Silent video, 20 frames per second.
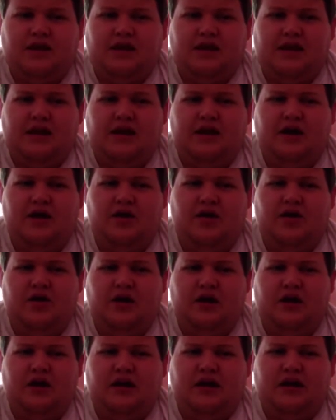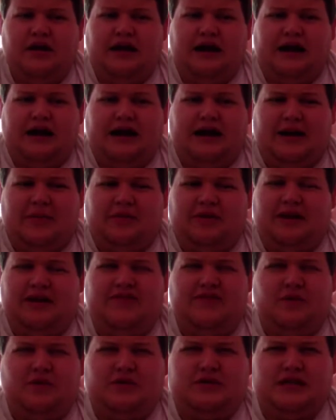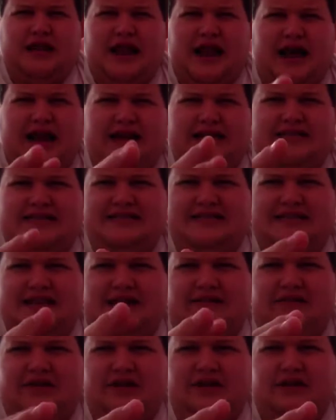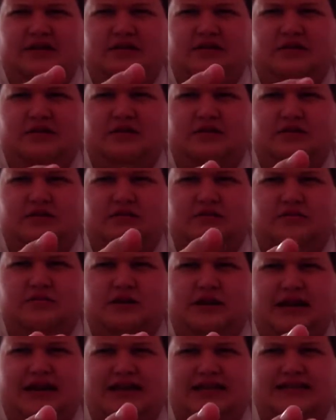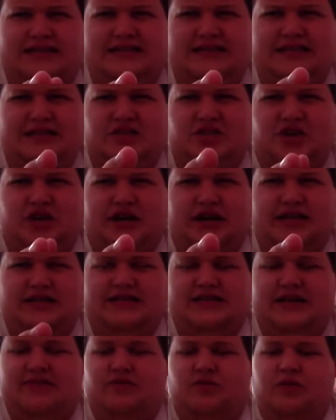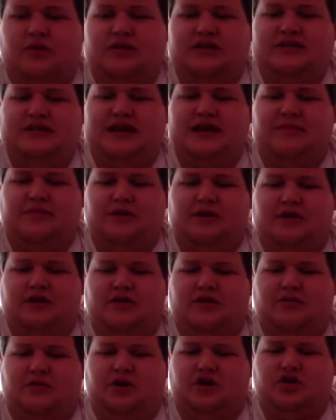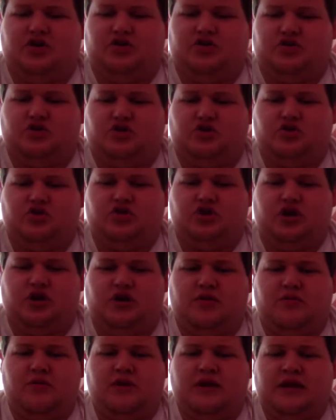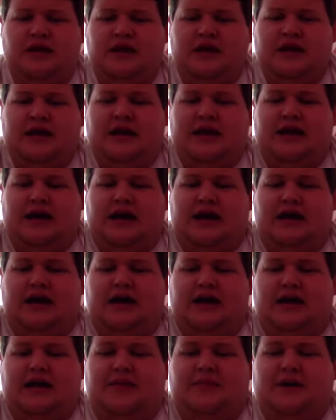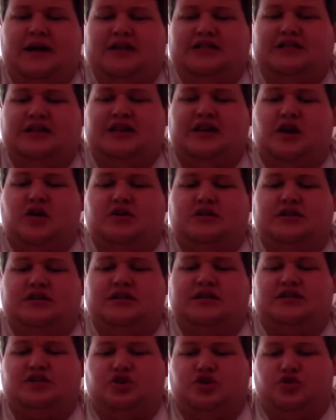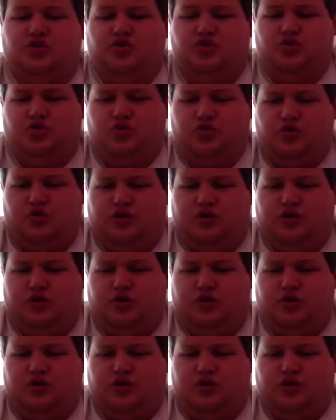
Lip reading: You know, I believe it was 96 or 97 when this happened during the Montreal Screwjob. It basically goes into